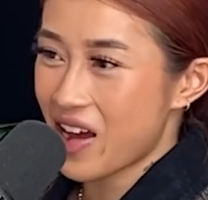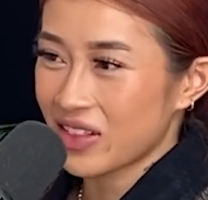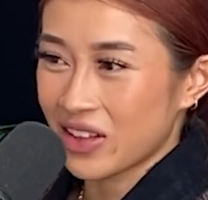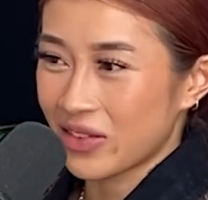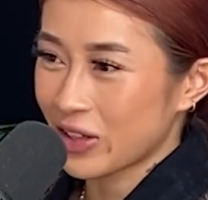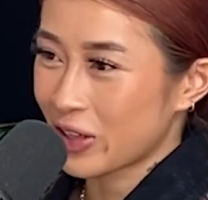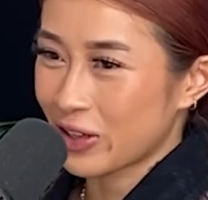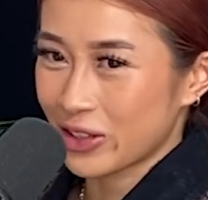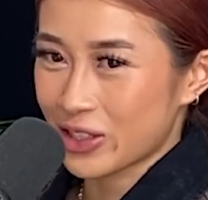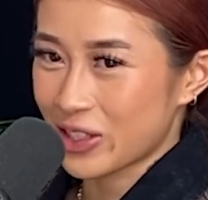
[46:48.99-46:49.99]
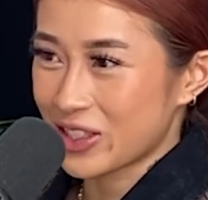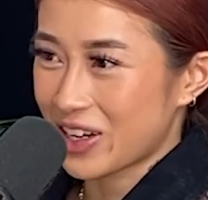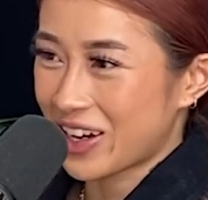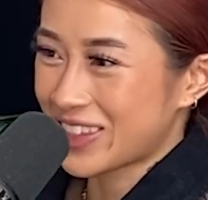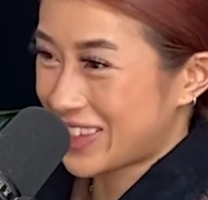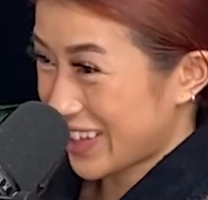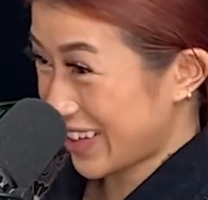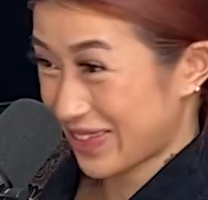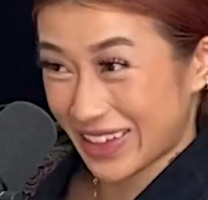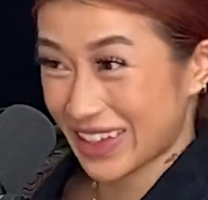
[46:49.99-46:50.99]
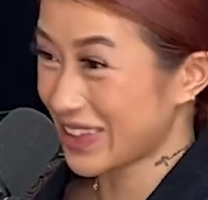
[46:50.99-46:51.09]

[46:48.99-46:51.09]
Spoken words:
lover girl turned toxic, bro.